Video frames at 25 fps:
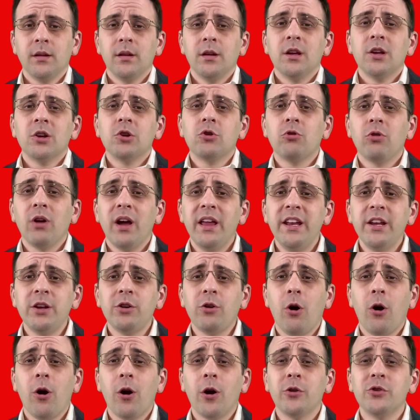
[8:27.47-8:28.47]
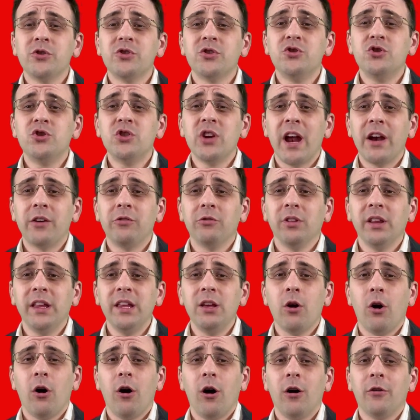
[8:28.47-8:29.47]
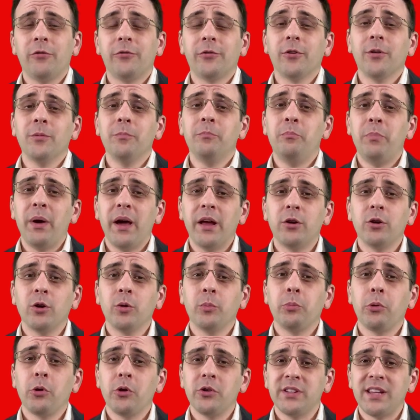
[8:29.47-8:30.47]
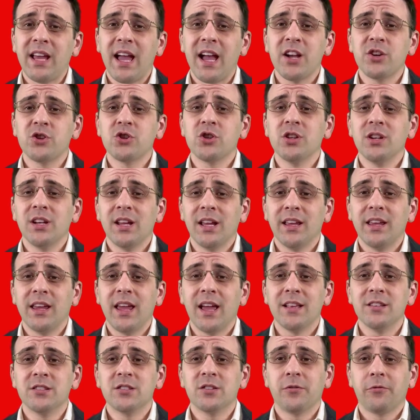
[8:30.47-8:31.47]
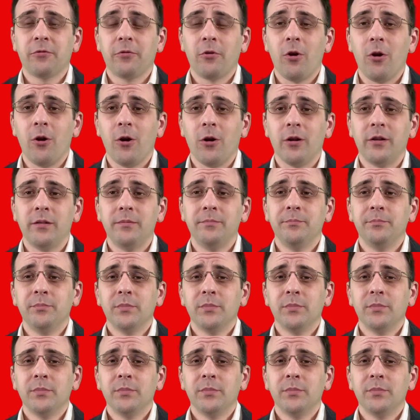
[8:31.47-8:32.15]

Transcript: Credit cards generally offer better protection against fraud.